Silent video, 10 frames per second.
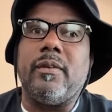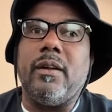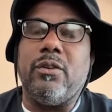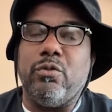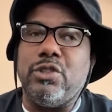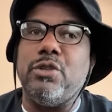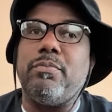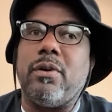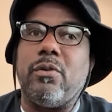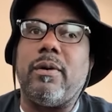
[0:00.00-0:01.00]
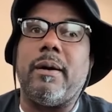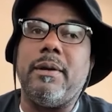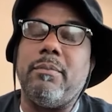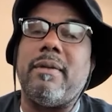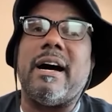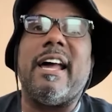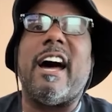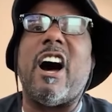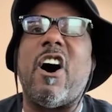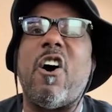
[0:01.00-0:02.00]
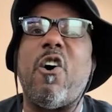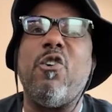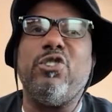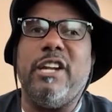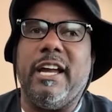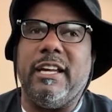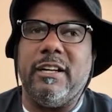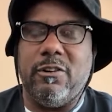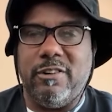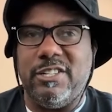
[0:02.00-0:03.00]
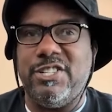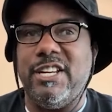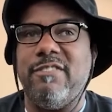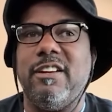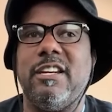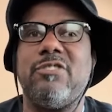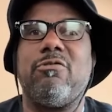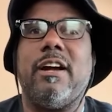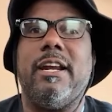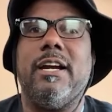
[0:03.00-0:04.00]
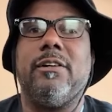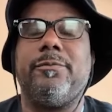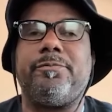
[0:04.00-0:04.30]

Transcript: is what you program your mind all day on this T V and this radio.